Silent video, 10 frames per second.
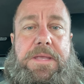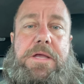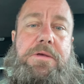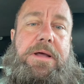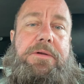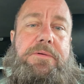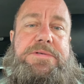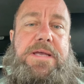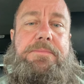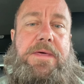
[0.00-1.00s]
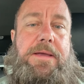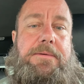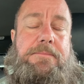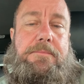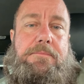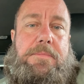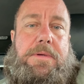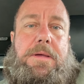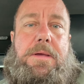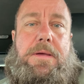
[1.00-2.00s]
And you got to do the same thing.
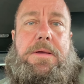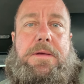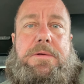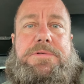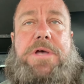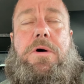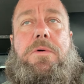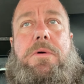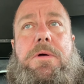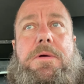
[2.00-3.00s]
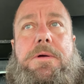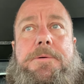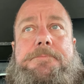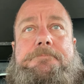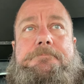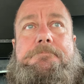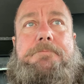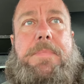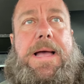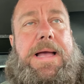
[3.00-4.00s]
So
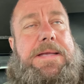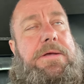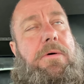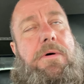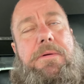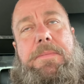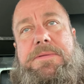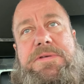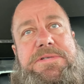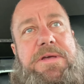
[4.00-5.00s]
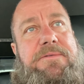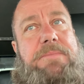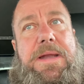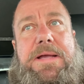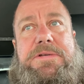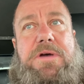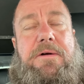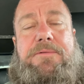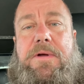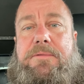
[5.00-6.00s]
I could go on about this stuff, man. I could
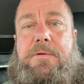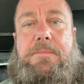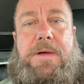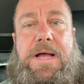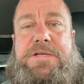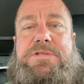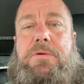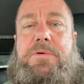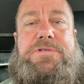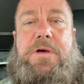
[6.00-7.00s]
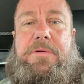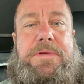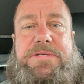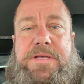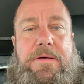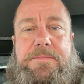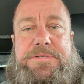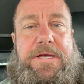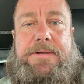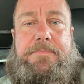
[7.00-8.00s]
talk forever. I just don't want y'all to be
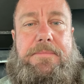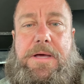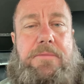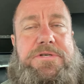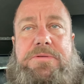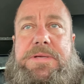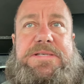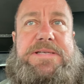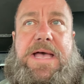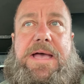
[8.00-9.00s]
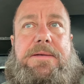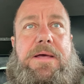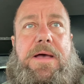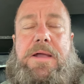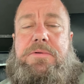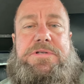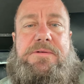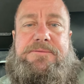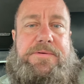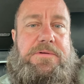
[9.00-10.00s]
upset. I don't want you to be sad. I don't want you
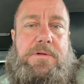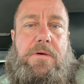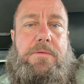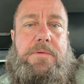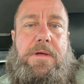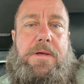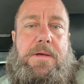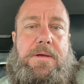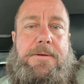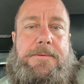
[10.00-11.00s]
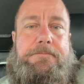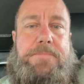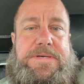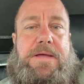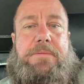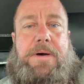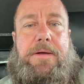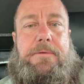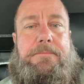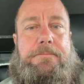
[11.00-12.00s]
to feel alone. Put down the
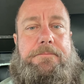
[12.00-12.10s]
bottle